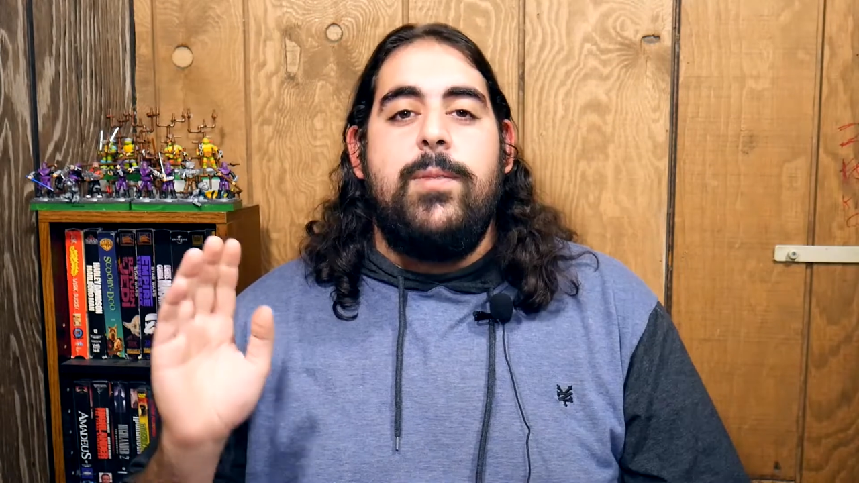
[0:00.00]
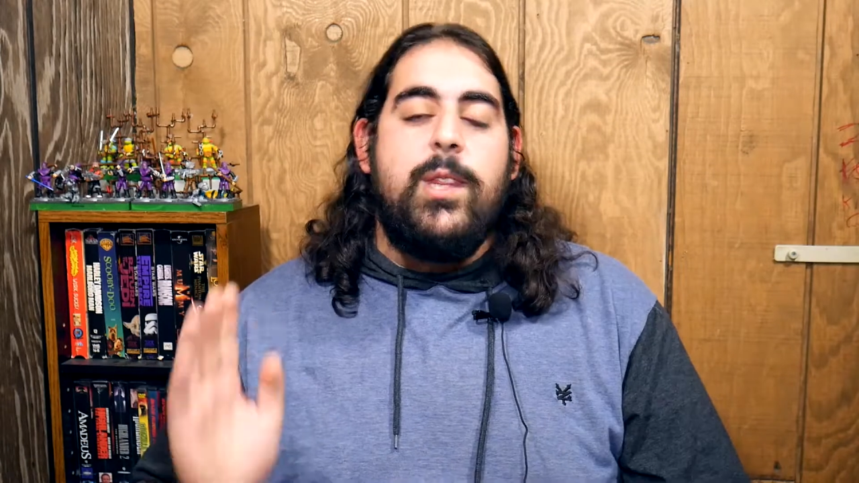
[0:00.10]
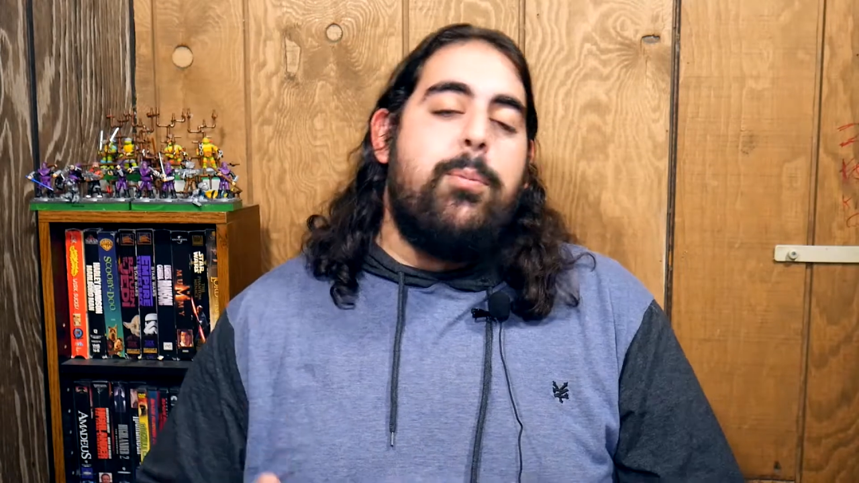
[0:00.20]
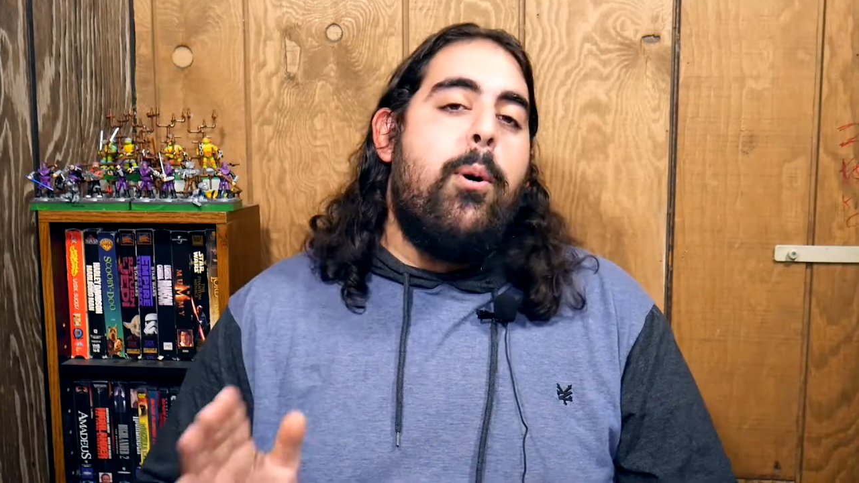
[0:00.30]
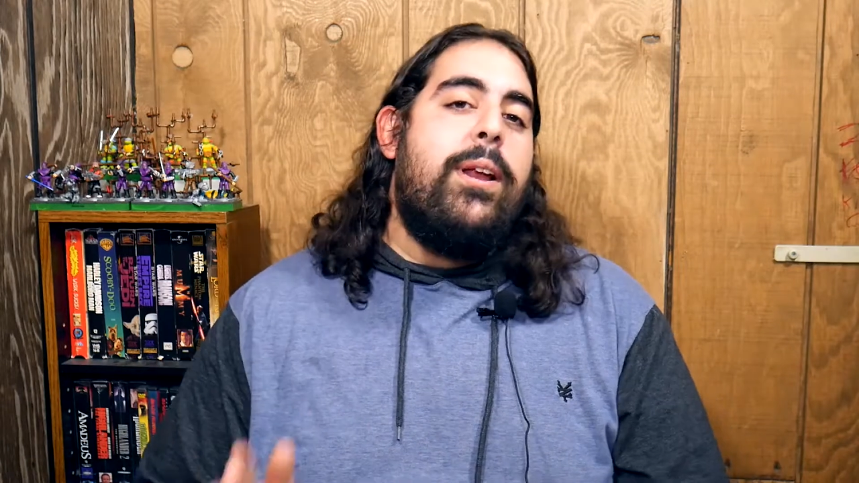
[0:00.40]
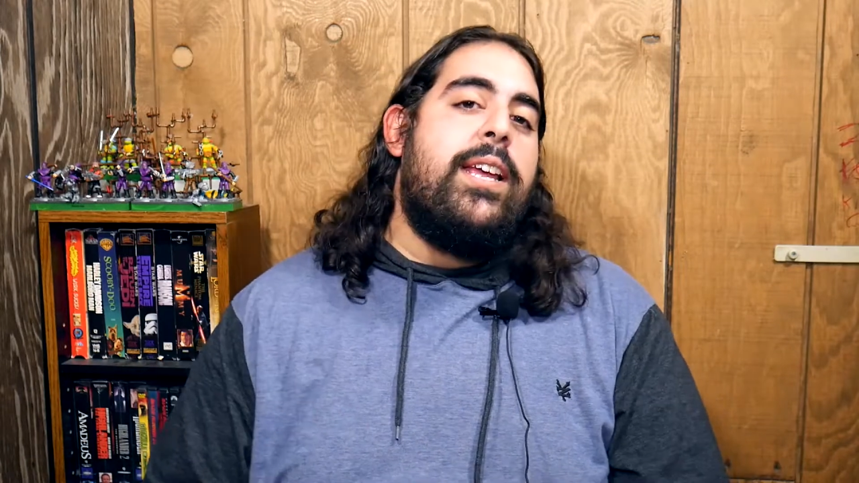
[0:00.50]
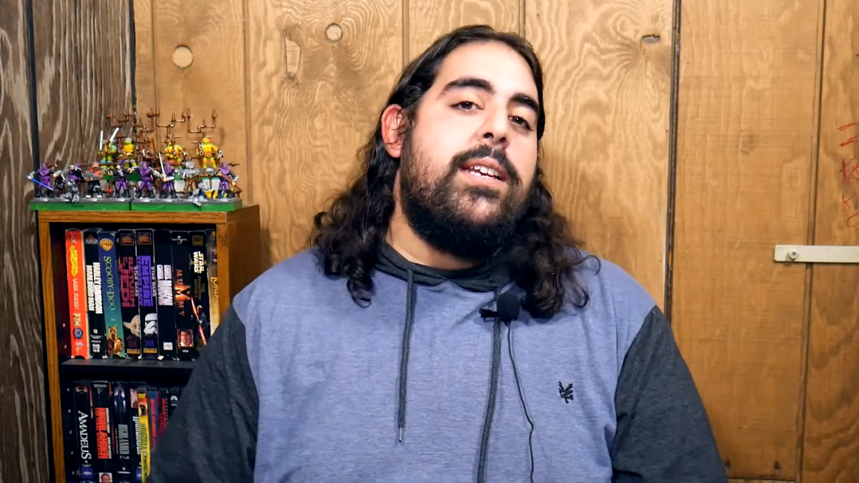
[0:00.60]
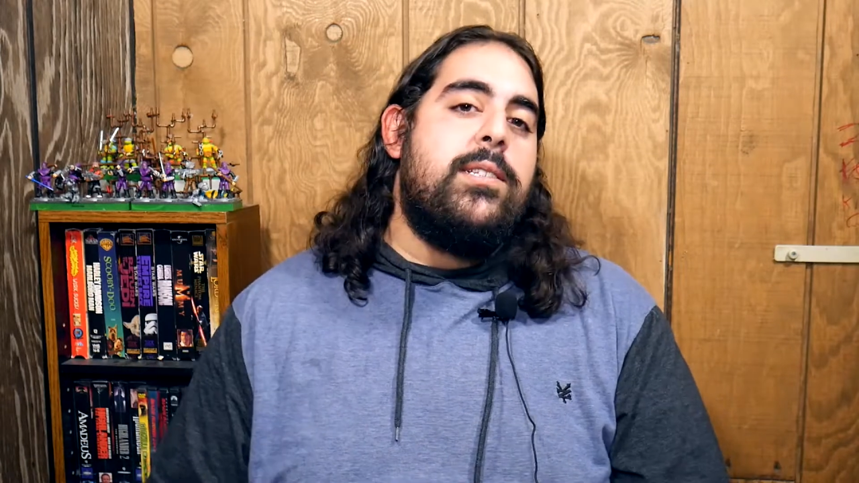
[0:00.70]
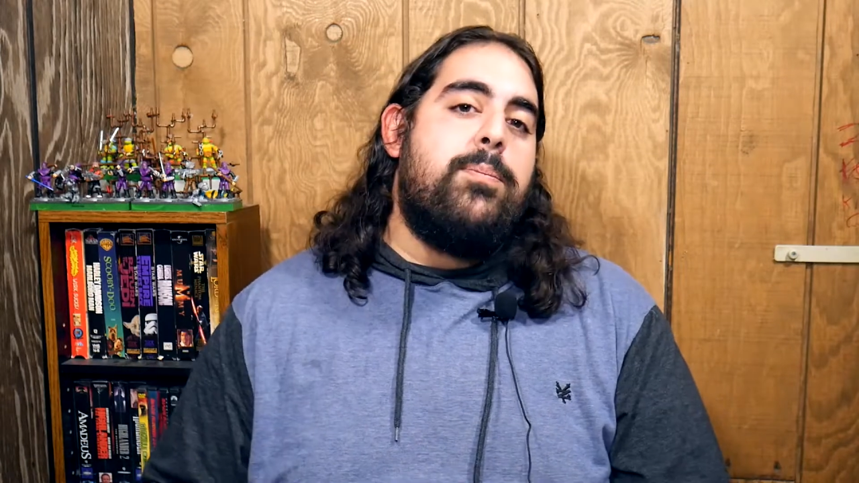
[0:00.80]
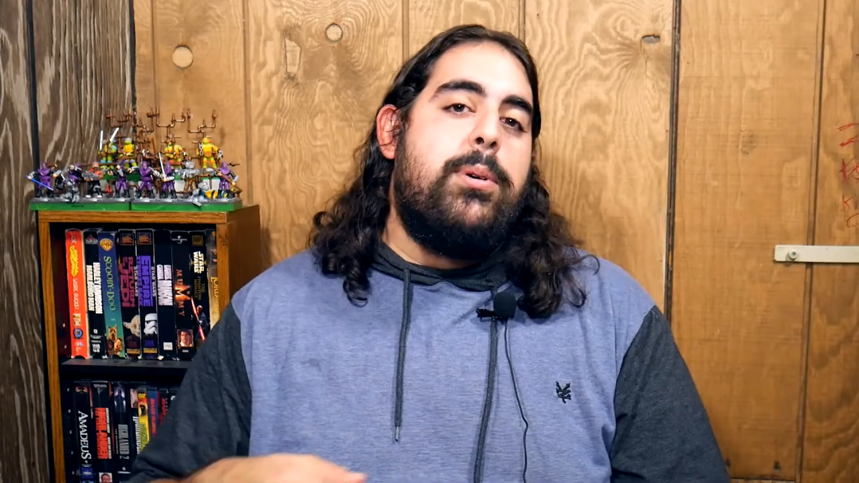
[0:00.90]
The point
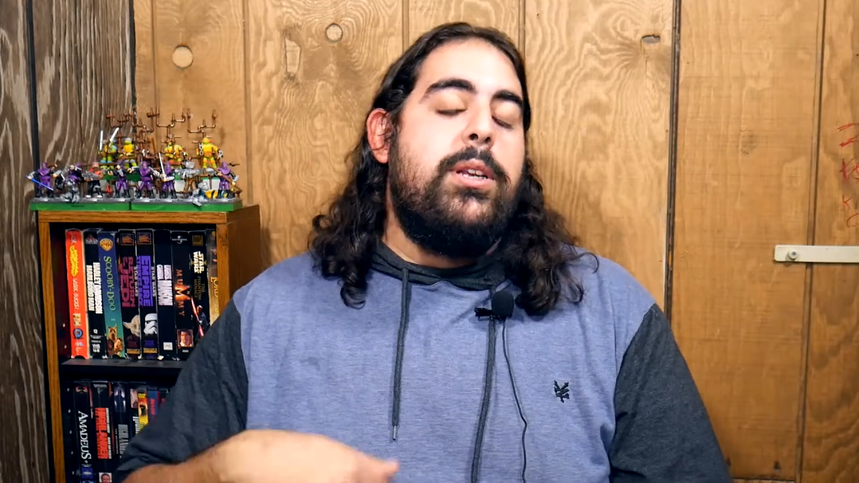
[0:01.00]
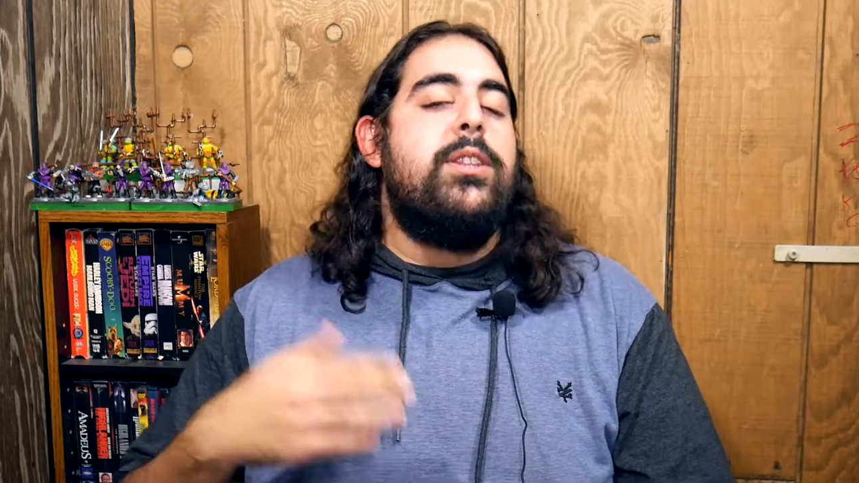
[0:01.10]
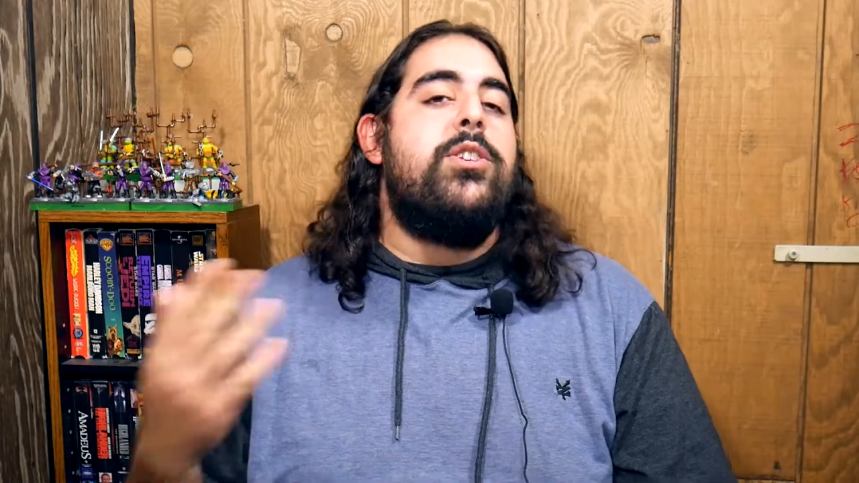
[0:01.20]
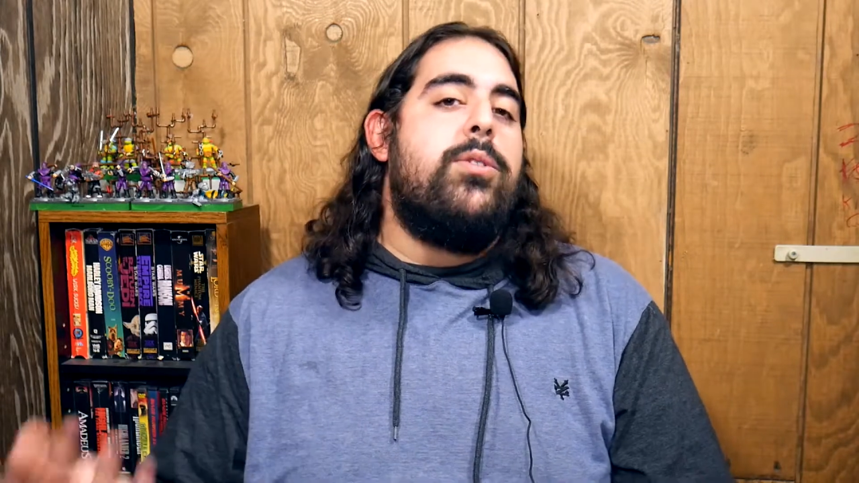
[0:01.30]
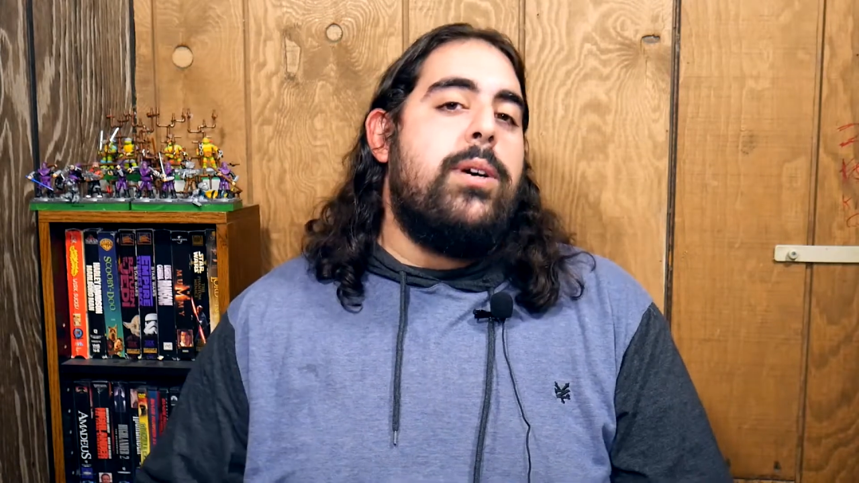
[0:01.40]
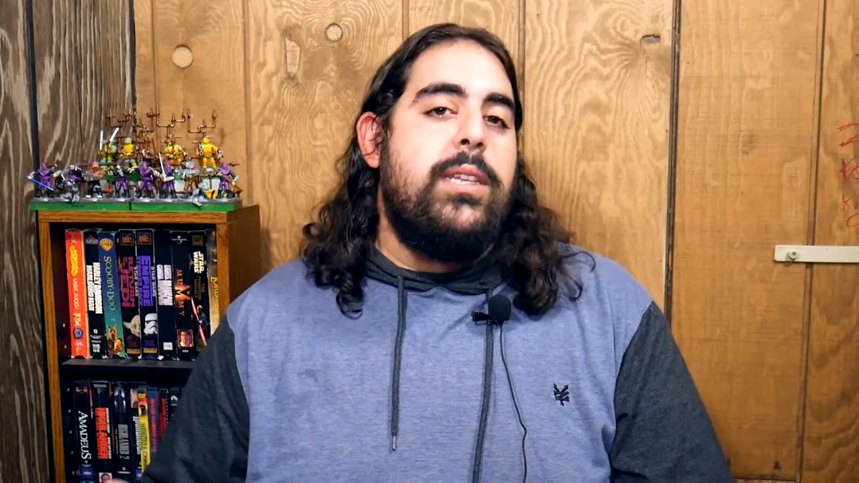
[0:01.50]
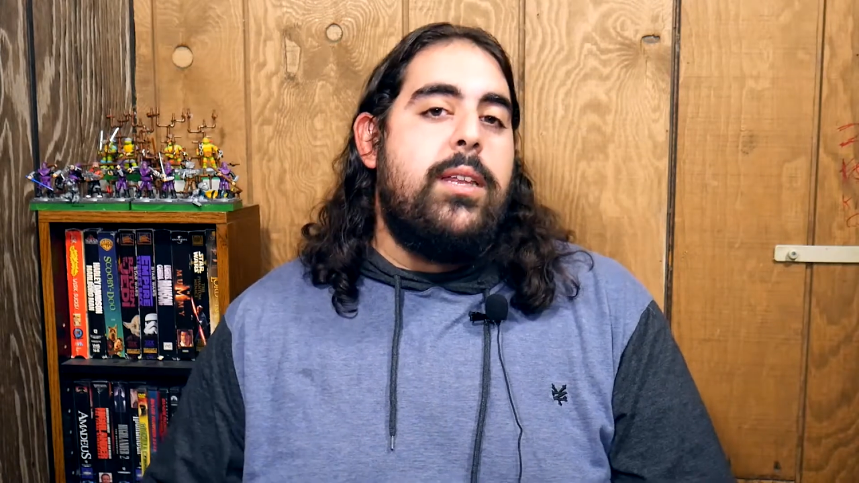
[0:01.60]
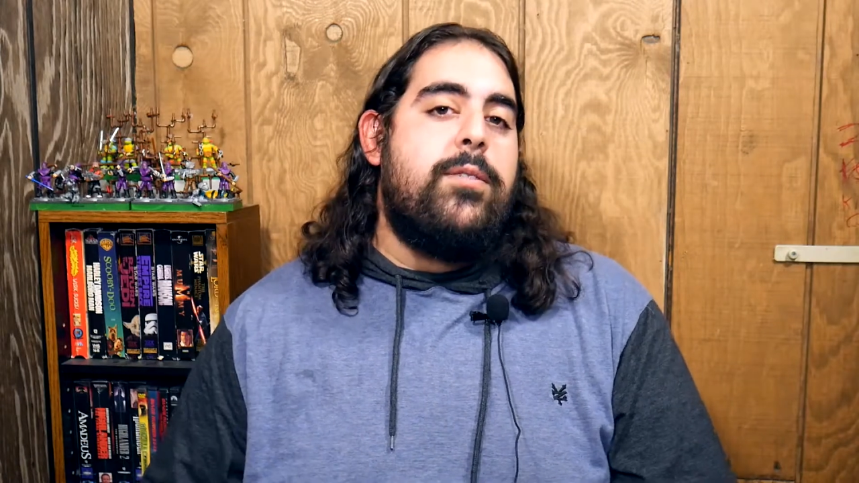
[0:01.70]
is, putting the shoe on the